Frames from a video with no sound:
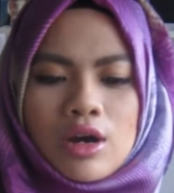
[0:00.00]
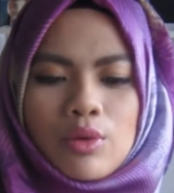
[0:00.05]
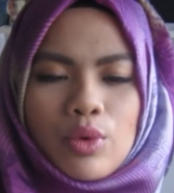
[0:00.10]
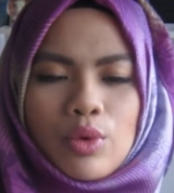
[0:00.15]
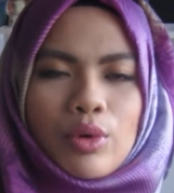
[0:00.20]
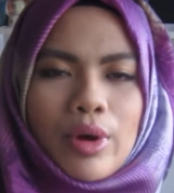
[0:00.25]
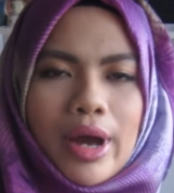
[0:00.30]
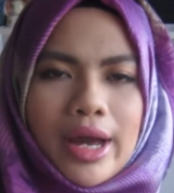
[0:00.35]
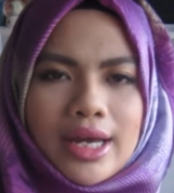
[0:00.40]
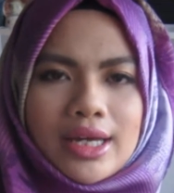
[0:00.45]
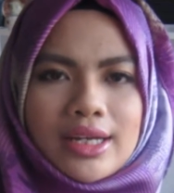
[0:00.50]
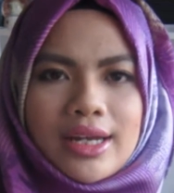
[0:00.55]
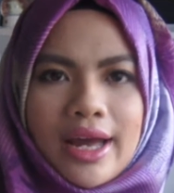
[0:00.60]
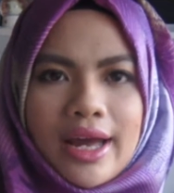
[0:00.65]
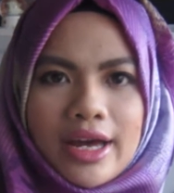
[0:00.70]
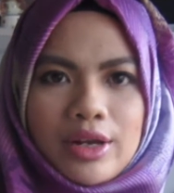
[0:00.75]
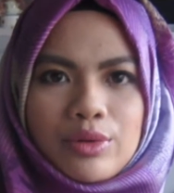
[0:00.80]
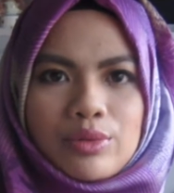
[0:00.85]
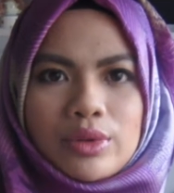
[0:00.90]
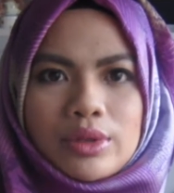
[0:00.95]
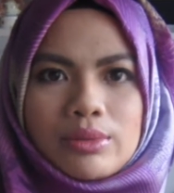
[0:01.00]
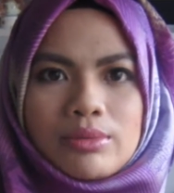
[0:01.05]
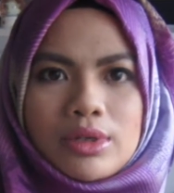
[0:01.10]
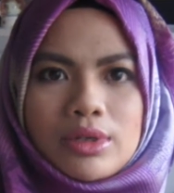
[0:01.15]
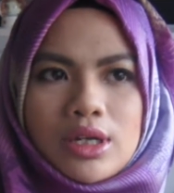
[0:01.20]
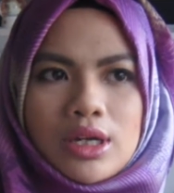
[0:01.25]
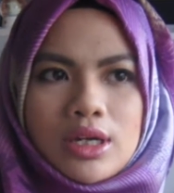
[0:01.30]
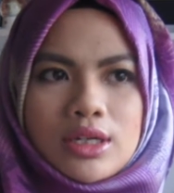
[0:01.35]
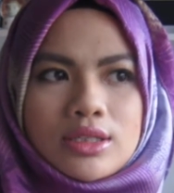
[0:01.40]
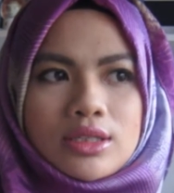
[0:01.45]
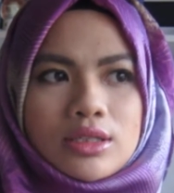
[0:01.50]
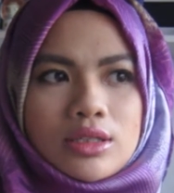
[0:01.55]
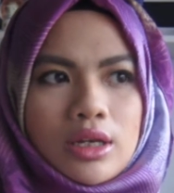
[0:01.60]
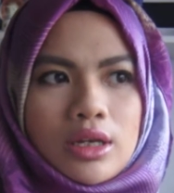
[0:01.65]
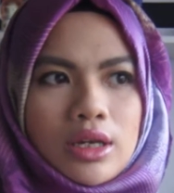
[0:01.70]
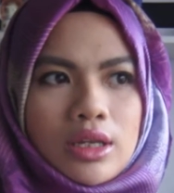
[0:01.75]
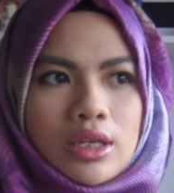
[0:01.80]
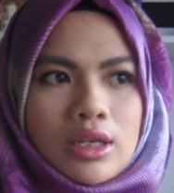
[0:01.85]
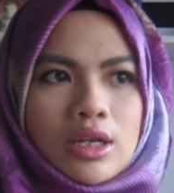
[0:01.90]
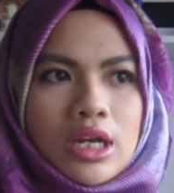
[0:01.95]
Well, I kind of had one because
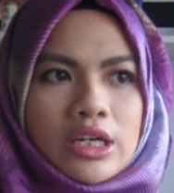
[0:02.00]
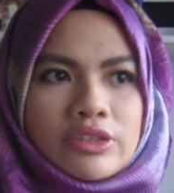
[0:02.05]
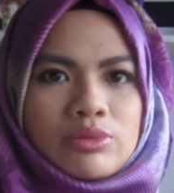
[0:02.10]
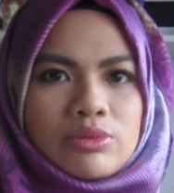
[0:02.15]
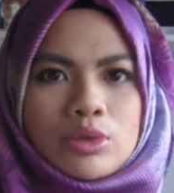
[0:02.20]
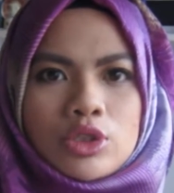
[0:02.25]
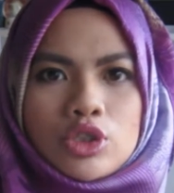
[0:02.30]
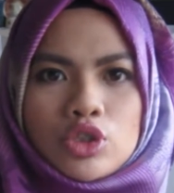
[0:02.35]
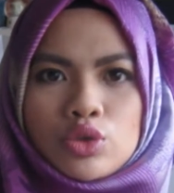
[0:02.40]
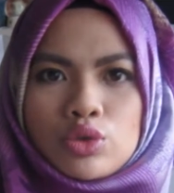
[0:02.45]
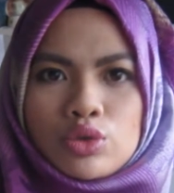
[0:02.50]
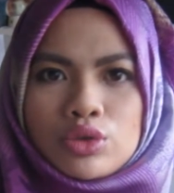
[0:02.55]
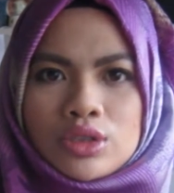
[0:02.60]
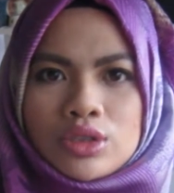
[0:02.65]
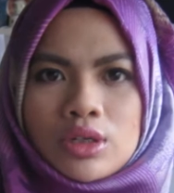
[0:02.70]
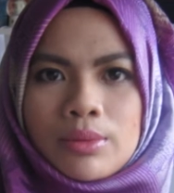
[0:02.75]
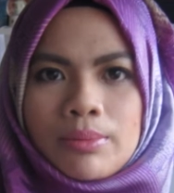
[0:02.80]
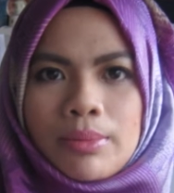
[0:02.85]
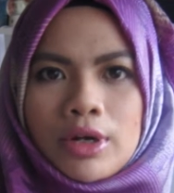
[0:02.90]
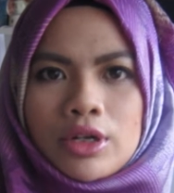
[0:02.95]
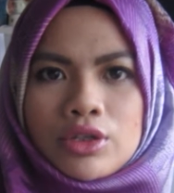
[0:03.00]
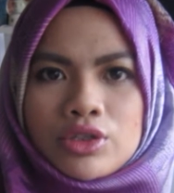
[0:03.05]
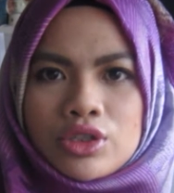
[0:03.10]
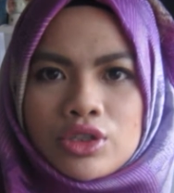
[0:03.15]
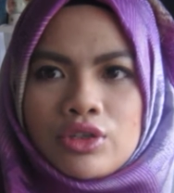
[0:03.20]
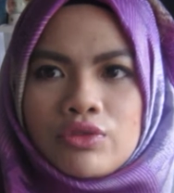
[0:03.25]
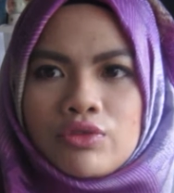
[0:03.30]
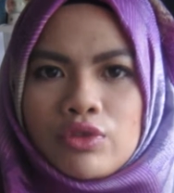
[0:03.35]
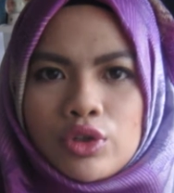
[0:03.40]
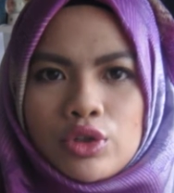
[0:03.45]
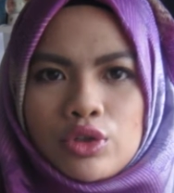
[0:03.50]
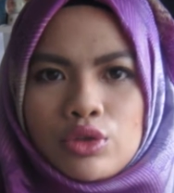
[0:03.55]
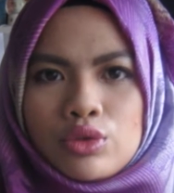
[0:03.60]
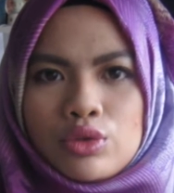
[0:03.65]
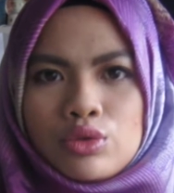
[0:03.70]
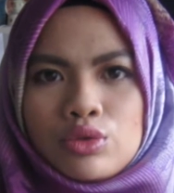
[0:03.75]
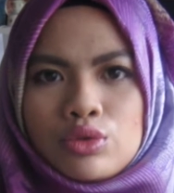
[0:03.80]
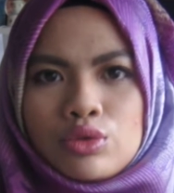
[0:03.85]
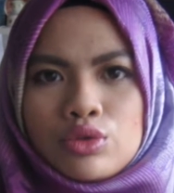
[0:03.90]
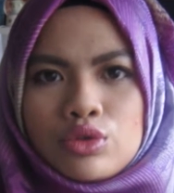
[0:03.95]
in government school it's compulsory for
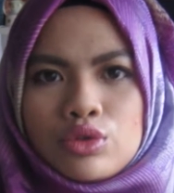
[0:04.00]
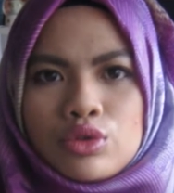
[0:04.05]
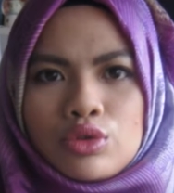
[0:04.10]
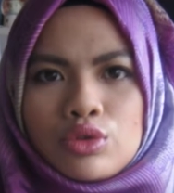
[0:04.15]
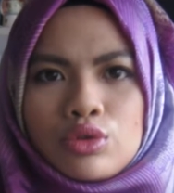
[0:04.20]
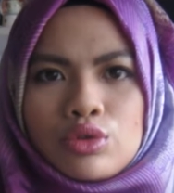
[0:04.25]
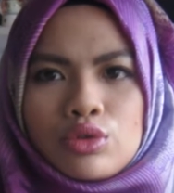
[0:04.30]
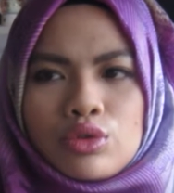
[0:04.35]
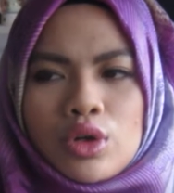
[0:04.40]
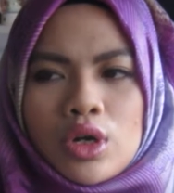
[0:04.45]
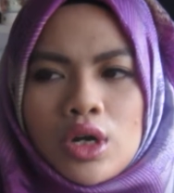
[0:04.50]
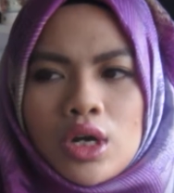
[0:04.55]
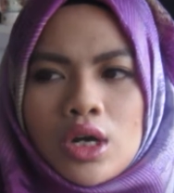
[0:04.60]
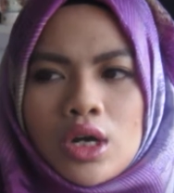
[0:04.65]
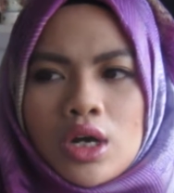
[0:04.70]
you to